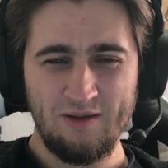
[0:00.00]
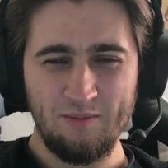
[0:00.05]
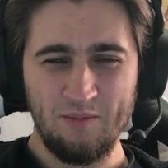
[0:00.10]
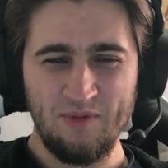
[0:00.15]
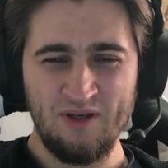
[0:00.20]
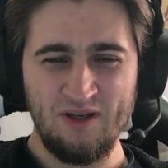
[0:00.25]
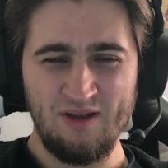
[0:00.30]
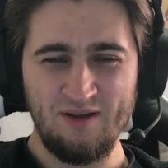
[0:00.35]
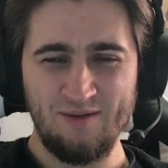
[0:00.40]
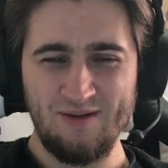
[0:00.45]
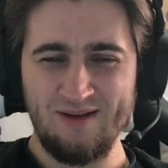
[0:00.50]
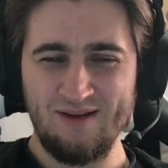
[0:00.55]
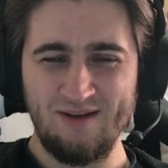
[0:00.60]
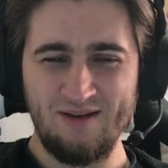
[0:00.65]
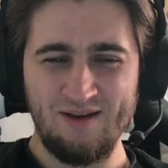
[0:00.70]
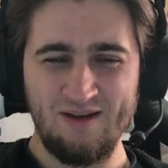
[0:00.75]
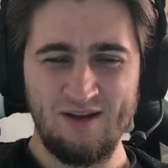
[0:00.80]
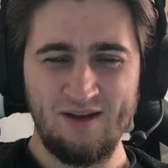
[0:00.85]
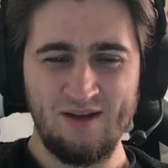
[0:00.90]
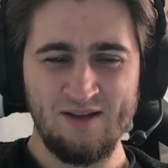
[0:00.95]
But
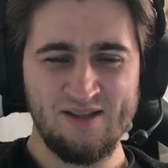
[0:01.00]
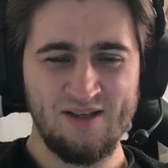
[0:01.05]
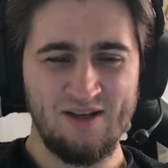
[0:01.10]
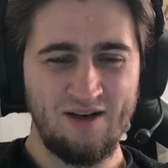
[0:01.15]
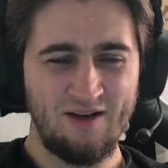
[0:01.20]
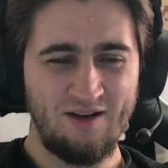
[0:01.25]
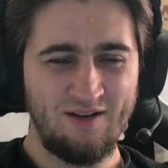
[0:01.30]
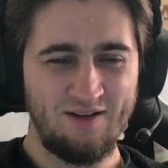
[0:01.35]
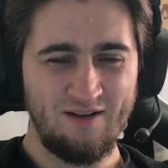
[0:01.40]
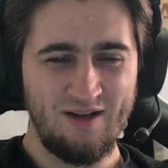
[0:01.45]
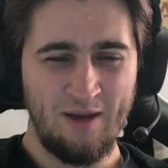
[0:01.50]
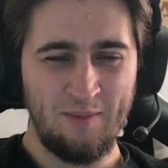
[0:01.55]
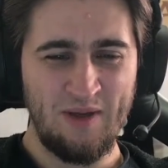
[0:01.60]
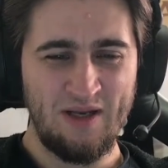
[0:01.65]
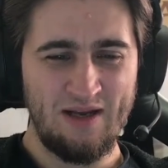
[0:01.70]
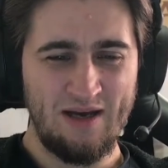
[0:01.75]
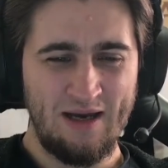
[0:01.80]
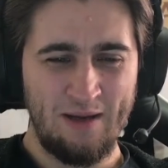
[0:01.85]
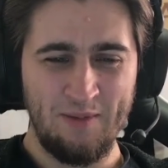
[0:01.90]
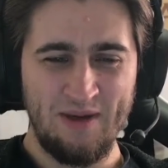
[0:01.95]
it's hard. I
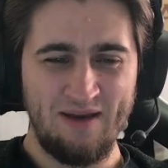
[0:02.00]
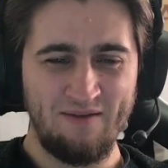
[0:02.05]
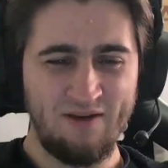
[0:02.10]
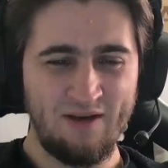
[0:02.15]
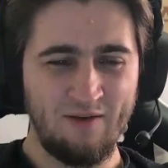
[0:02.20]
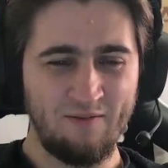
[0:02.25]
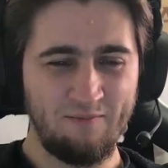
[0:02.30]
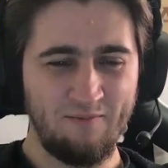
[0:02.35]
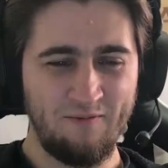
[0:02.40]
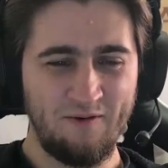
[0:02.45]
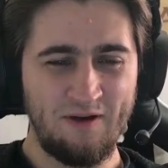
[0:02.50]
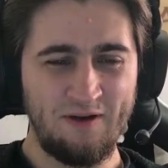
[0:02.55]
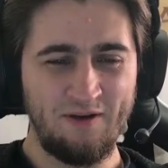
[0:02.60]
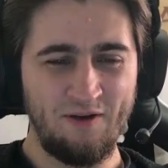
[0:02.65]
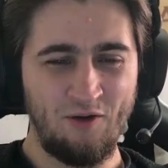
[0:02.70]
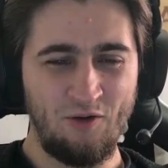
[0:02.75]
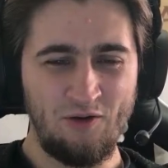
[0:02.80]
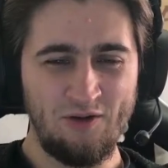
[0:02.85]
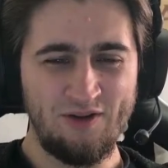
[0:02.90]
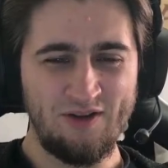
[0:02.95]
mean, I'm having fun
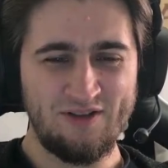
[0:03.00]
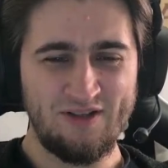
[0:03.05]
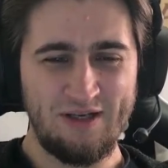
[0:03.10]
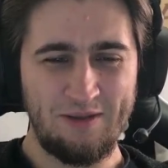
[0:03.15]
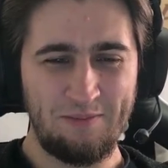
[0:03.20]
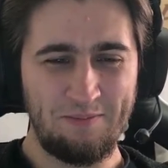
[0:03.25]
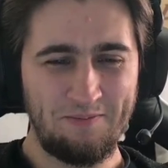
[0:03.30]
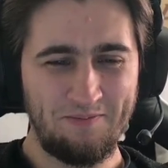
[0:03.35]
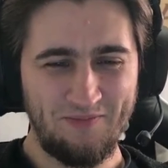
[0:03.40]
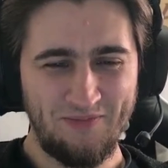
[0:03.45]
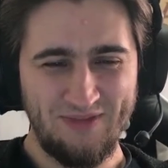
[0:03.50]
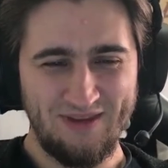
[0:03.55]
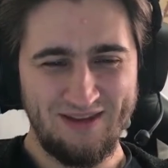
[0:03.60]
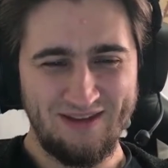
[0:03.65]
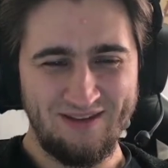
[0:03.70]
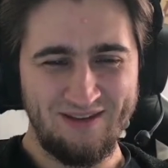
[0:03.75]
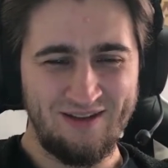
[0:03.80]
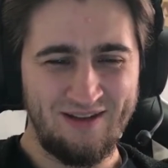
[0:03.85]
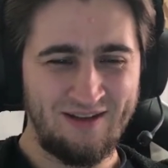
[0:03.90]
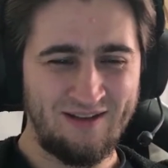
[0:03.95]
all the time,
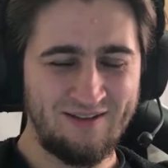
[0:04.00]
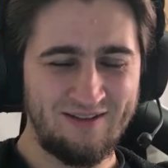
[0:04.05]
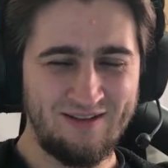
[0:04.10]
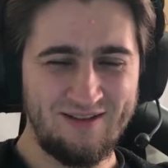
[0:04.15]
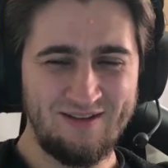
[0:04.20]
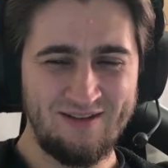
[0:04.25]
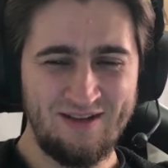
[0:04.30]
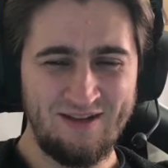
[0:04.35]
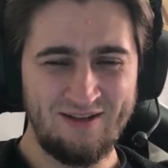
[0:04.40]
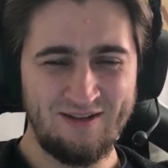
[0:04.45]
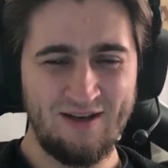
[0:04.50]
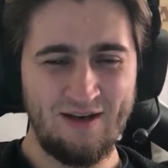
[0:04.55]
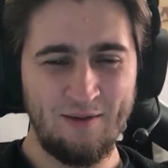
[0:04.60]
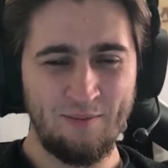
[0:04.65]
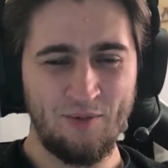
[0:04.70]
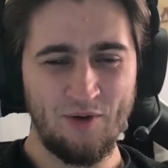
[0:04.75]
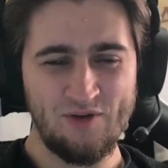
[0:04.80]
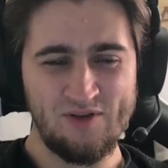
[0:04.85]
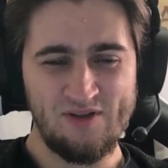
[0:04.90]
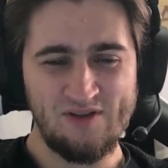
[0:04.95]
like the entire
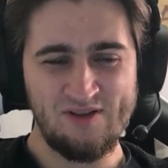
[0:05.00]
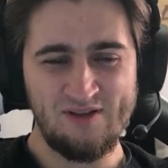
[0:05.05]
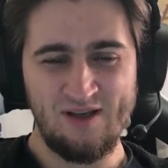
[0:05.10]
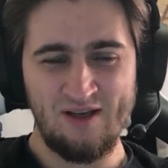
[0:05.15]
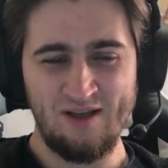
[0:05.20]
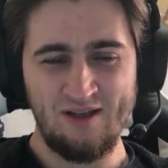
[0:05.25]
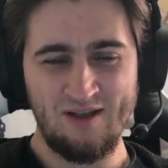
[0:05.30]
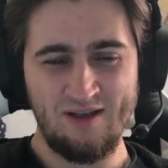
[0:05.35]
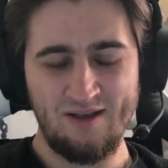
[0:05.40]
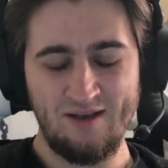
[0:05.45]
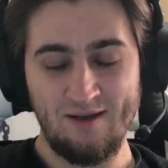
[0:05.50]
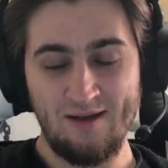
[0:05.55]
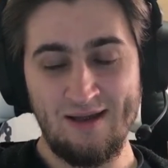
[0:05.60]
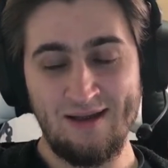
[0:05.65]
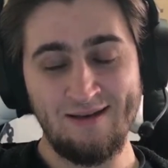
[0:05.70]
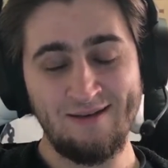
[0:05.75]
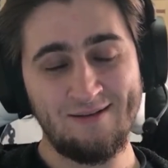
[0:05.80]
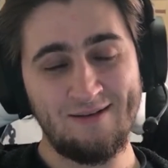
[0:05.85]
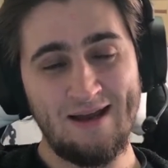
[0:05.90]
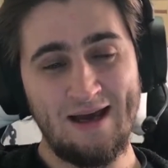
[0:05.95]
process.
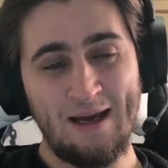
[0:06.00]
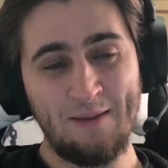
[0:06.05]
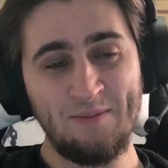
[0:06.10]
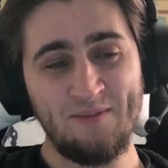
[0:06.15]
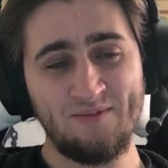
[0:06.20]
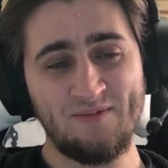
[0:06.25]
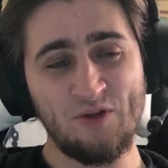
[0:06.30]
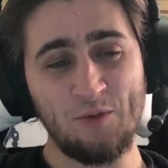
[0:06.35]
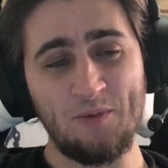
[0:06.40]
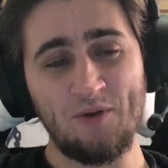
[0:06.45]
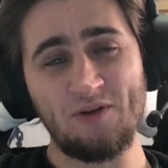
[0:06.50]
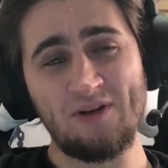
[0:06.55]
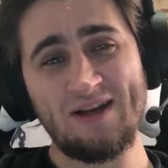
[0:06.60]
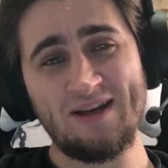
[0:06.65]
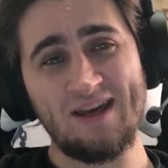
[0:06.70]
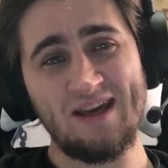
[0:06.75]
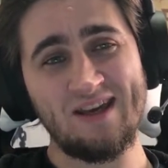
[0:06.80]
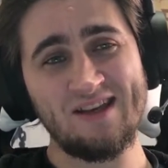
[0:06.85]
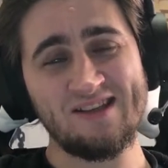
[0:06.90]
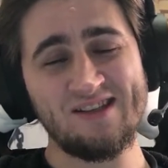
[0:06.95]
And I'm super
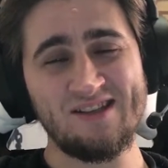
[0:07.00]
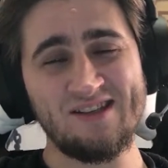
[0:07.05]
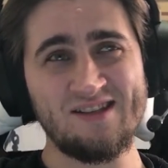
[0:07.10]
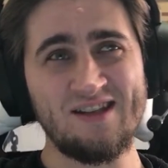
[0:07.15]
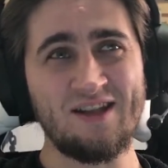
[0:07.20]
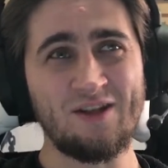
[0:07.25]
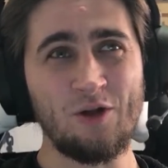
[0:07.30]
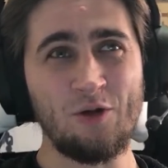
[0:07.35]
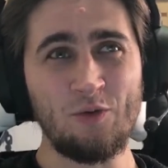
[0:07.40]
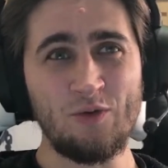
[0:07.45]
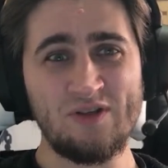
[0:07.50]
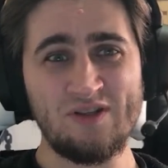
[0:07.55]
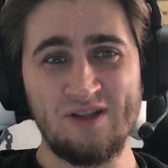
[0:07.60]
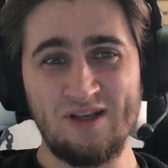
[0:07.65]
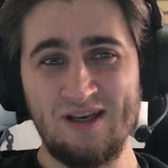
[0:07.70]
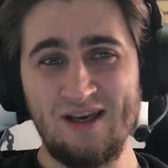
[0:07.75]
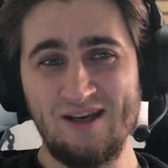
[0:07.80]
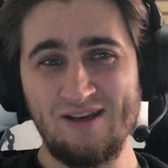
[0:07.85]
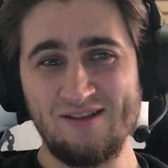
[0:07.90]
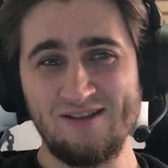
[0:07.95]
lucky because it's not always the
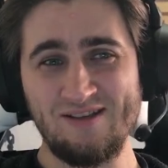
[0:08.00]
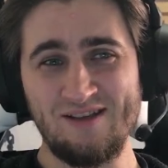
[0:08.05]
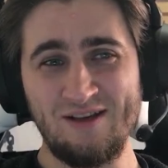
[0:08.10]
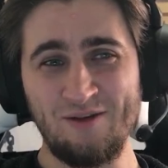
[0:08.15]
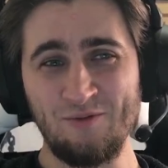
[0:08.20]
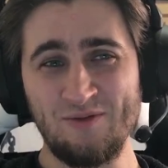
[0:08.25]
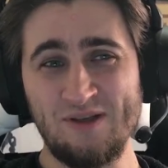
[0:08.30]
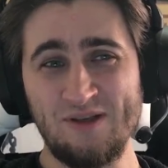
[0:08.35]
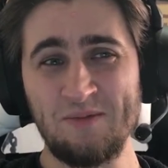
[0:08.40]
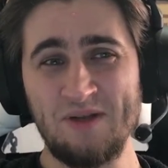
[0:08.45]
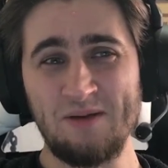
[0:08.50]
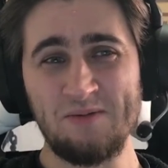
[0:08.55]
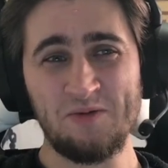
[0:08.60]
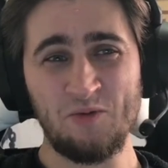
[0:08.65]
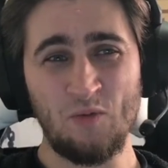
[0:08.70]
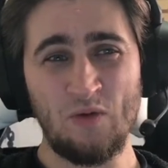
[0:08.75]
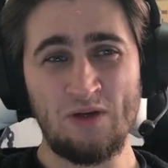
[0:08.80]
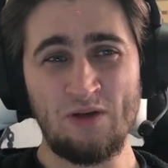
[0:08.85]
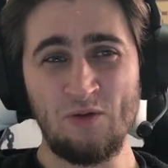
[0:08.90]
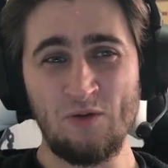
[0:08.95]
case. Like sometimes
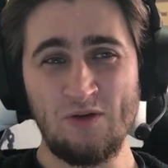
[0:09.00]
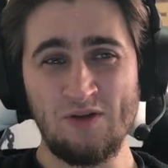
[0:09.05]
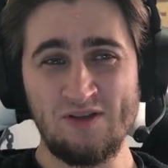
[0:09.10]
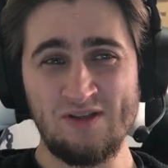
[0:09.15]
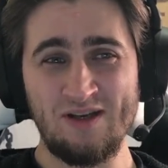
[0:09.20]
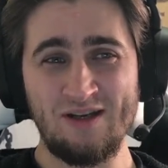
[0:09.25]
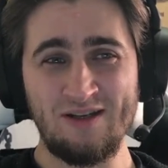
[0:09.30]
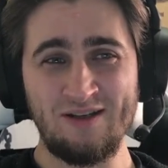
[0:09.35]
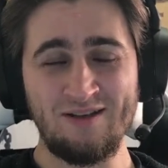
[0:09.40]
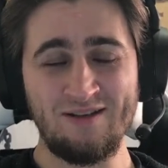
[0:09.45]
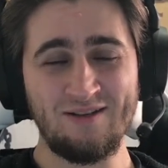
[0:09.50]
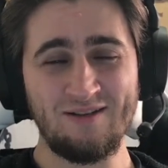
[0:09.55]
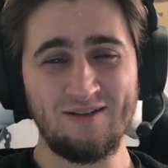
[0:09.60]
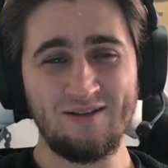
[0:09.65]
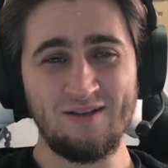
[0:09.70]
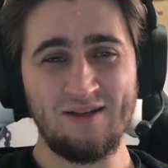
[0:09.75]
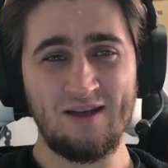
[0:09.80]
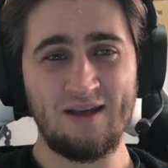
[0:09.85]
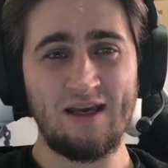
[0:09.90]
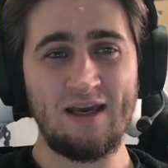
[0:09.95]
when you design
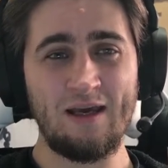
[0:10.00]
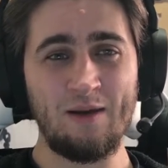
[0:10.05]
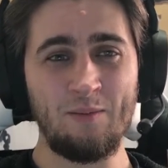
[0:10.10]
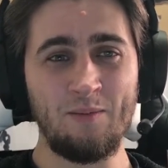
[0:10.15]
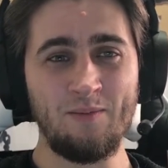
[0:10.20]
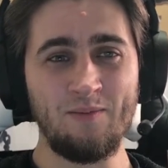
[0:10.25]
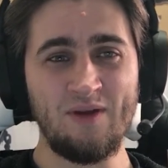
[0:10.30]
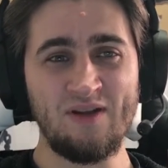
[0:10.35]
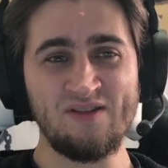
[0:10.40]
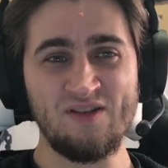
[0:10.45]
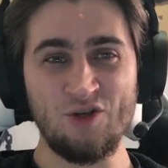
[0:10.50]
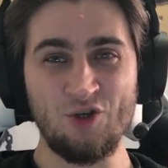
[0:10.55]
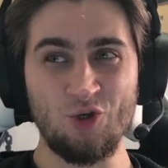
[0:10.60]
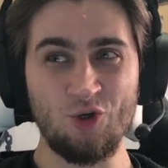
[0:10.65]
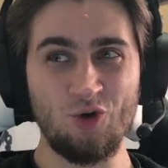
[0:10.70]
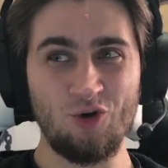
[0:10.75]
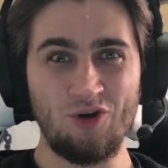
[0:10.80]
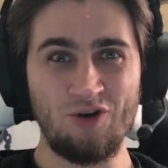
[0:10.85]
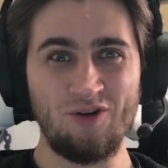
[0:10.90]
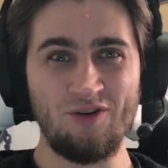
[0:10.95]
the game, it's a
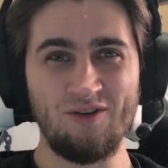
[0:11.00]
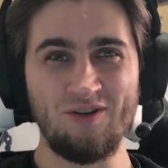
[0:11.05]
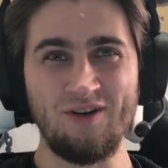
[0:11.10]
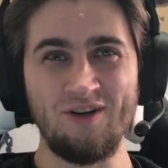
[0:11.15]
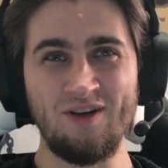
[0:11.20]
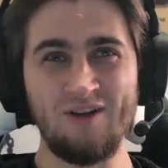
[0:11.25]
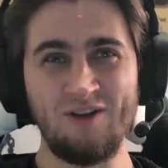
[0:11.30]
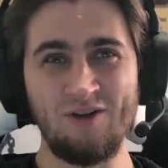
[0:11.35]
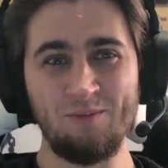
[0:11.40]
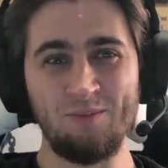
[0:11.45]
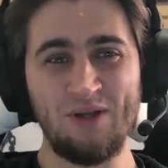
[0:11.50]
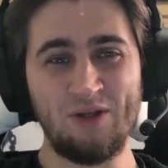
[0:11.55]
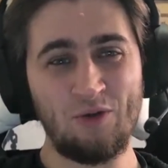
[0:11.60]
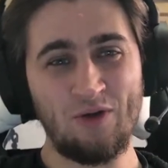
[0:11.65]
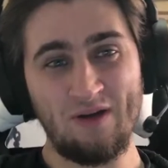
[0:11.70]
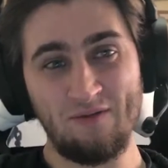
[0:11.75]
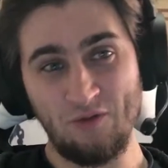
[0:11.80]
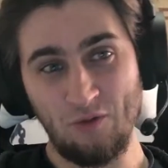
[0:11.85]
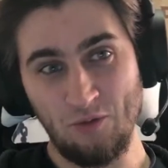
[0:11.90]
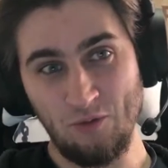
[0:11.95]
chore, but you
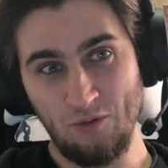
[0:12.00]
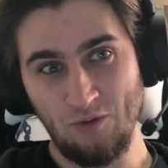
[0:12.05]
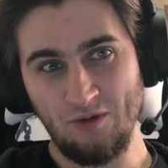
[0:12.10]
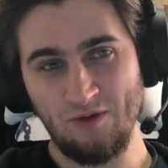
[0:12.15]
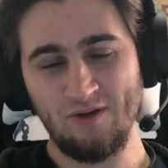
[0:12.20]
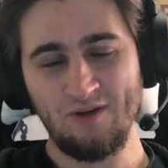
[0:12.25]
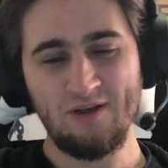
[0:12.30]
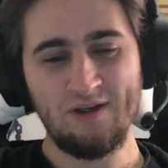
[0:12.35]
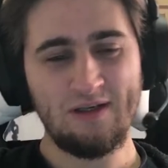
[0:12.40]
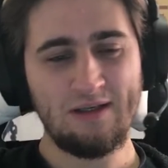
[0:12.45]
have to do it.